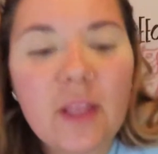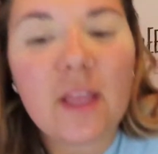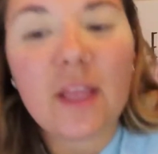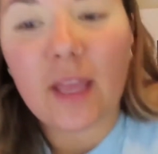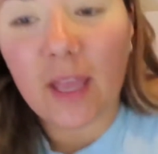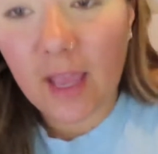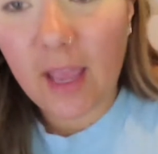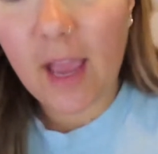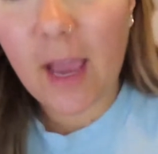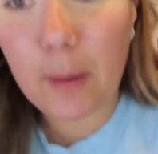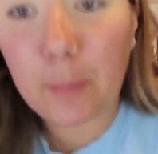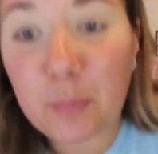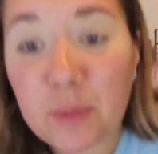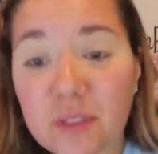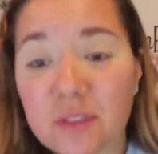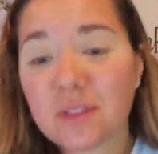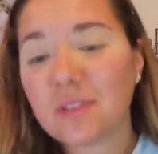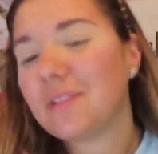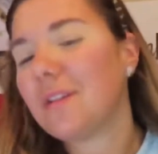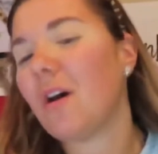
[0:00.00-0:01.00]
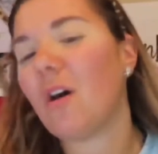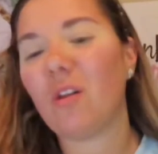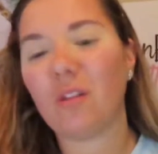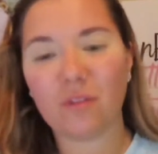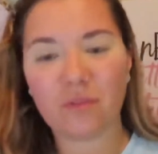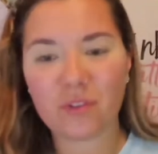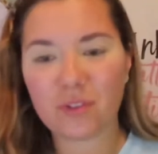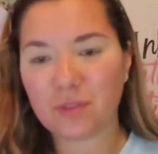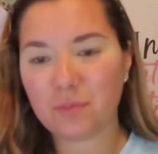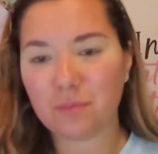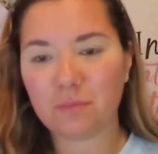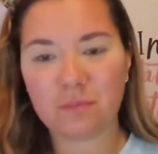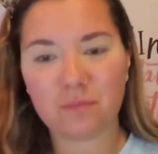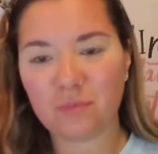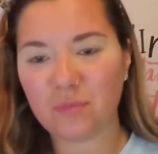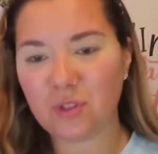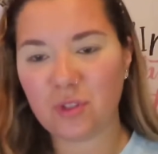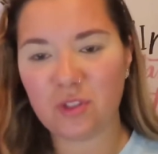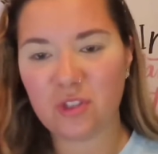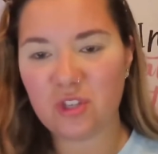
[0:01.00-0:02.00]
It happens. All of us
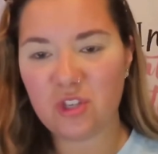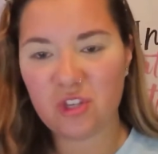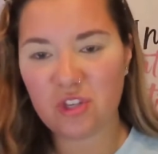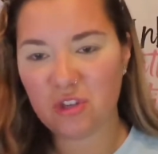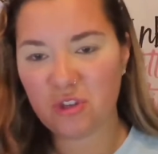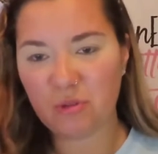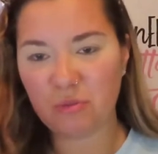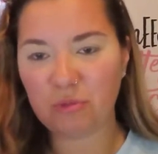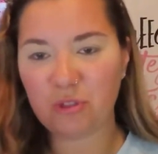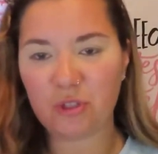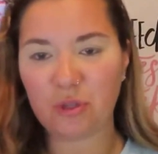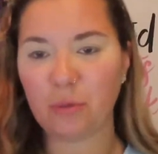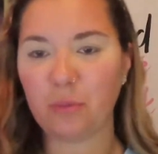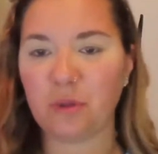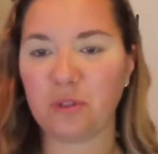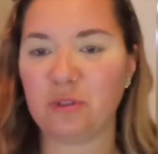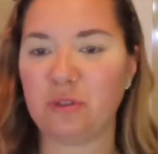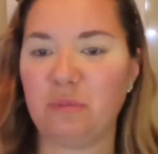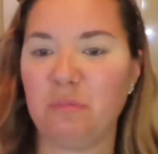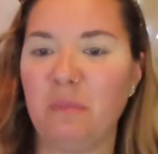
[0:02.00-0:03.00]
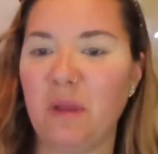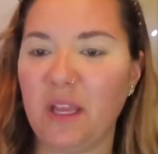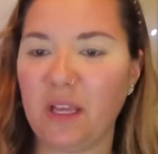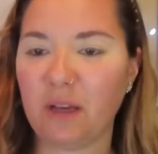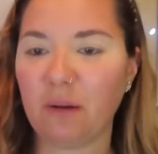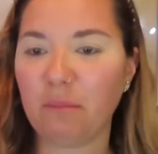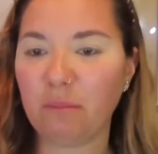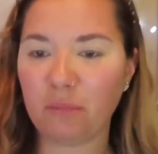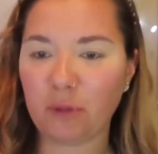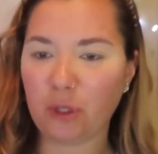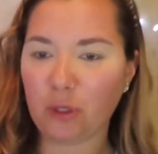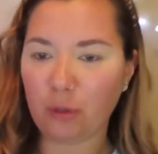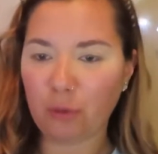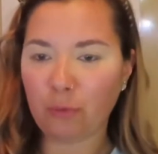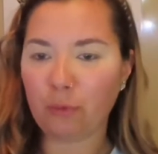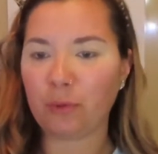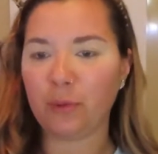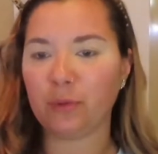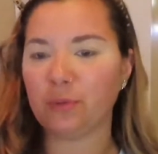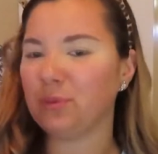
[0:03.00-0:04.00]
YouTubers, makeup
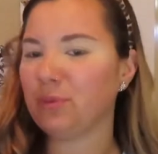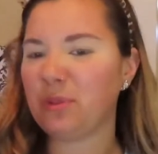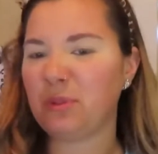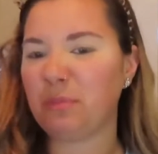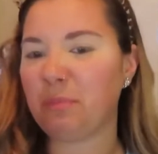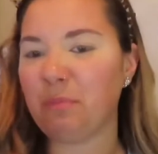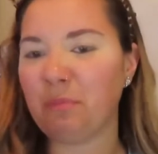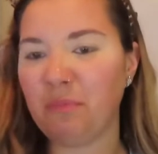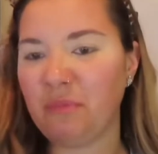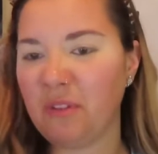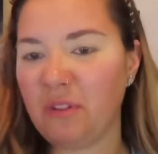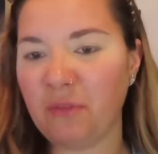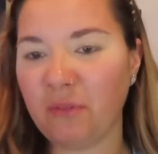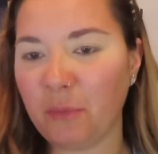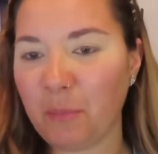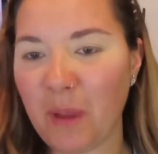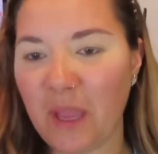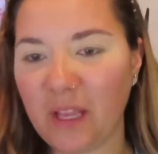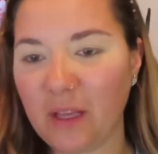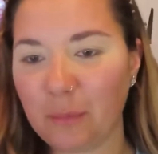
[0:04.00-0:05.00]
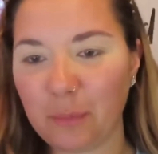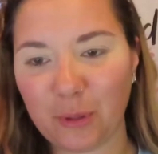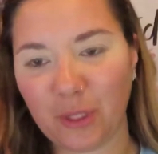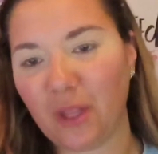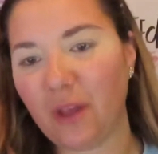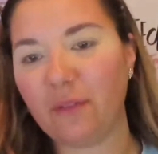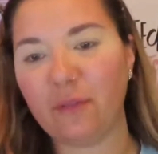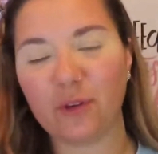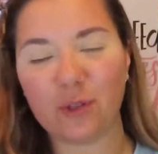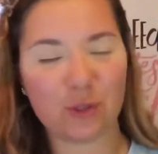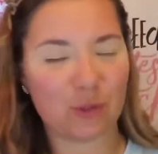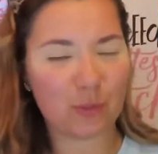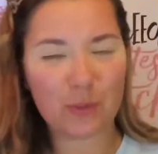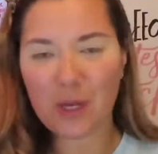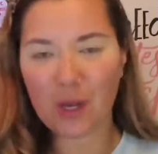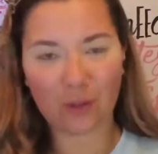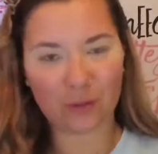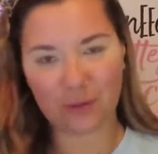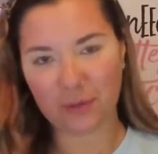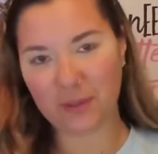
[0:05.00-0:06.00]
gurus, makeup lovers,
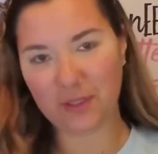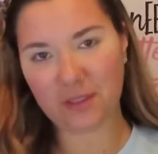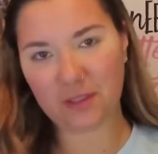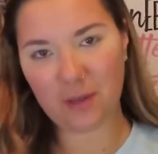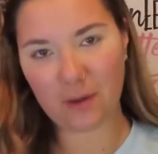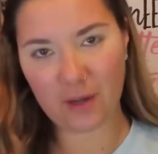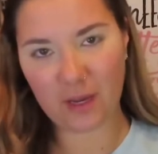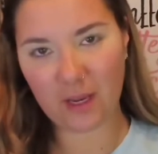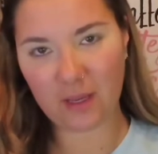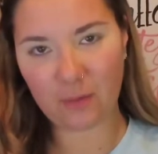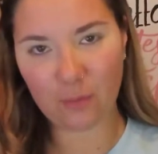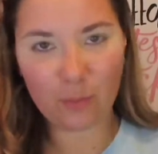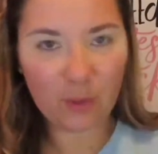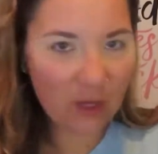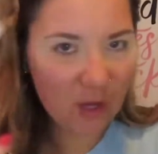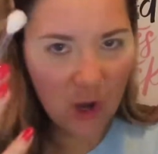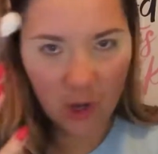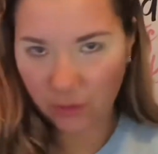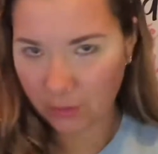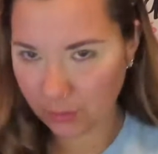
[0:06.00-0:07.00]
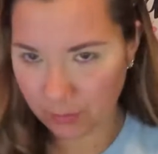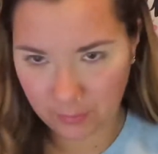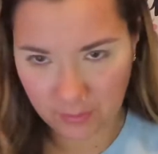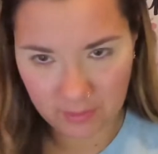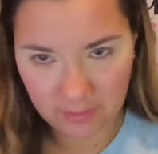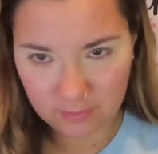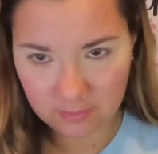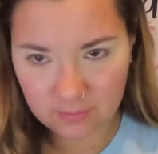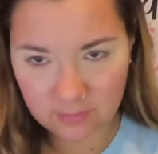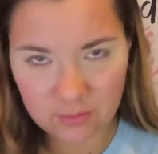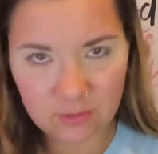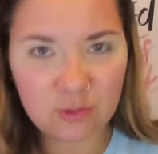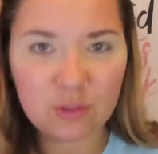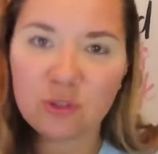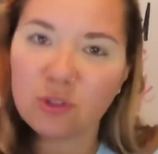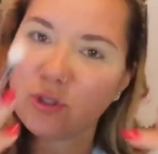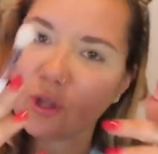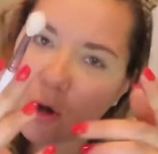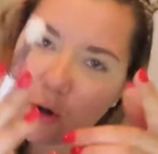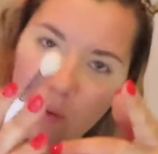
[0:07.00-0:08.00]
we all do it, okay? We all do it.
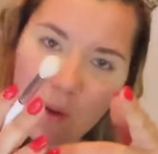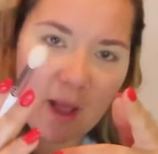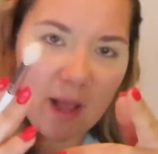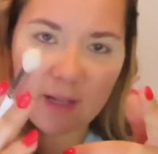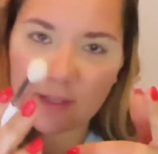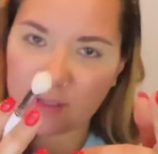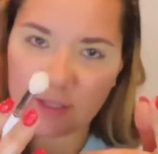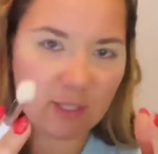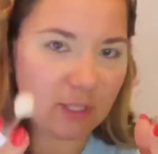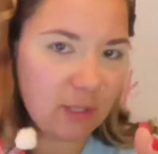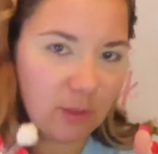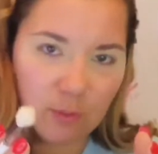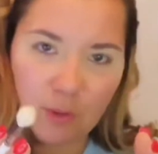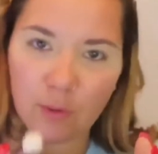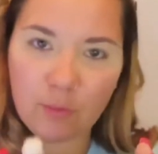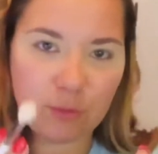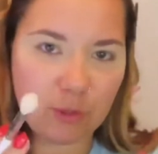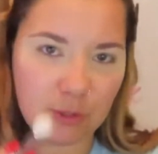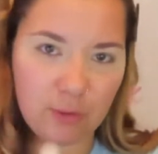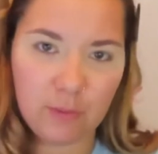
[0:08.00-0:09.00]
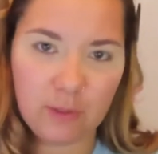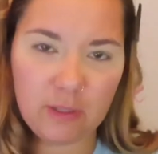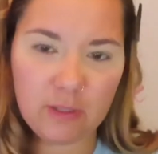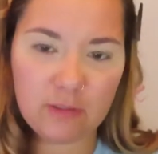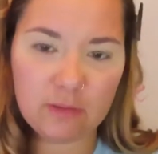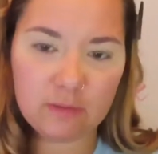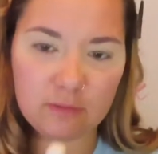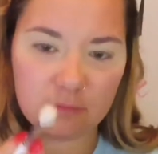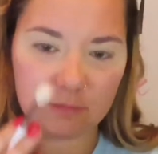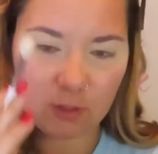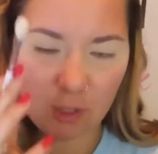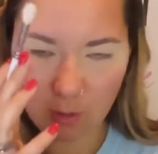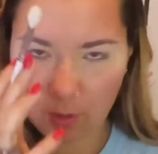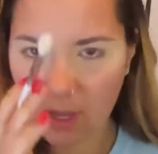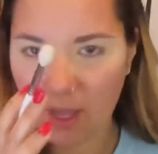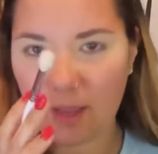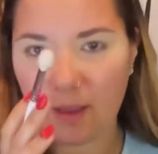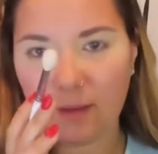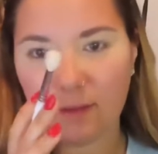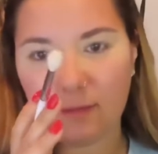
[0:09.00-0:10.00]
Don't act like you don't do it,
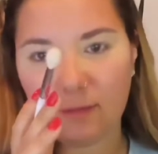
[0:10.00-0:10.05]
okay?